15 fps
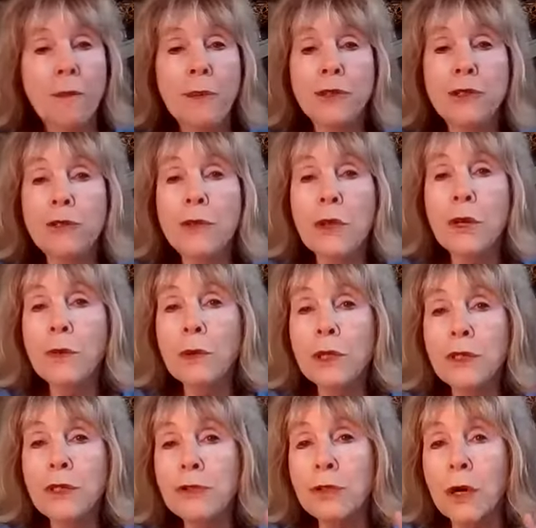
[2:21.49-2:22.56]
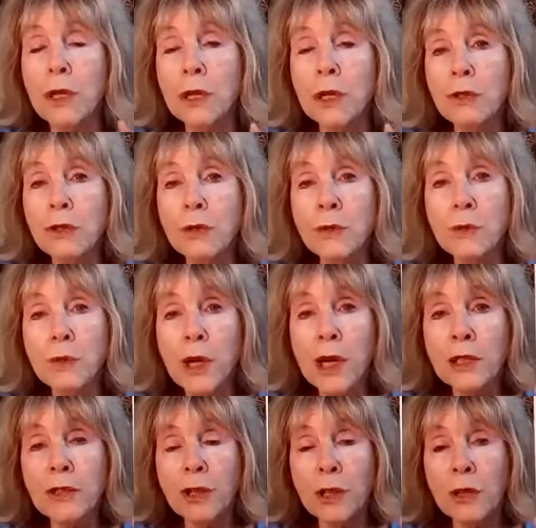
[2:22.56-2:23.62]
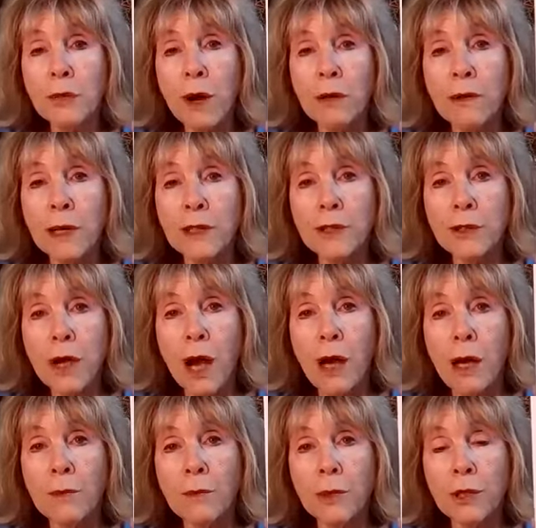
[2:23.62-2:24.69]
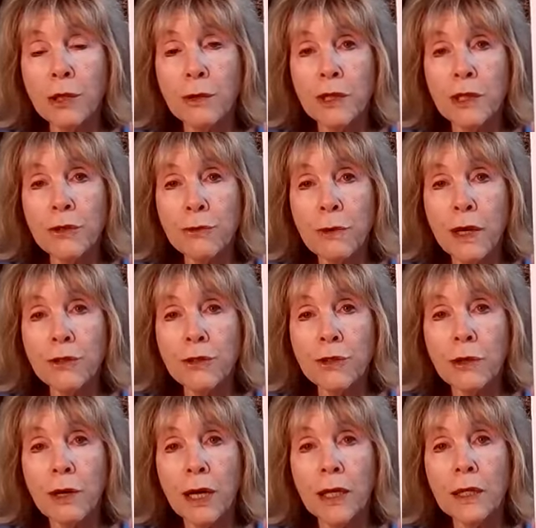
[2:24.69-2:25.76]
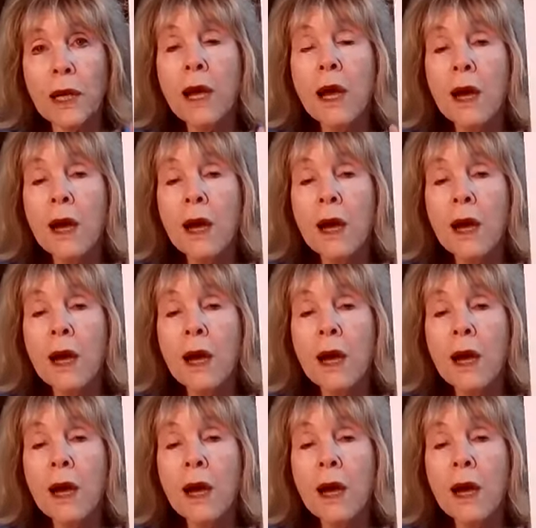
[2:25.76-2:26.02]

But you don't want to start a new project while Mercury is retrograde.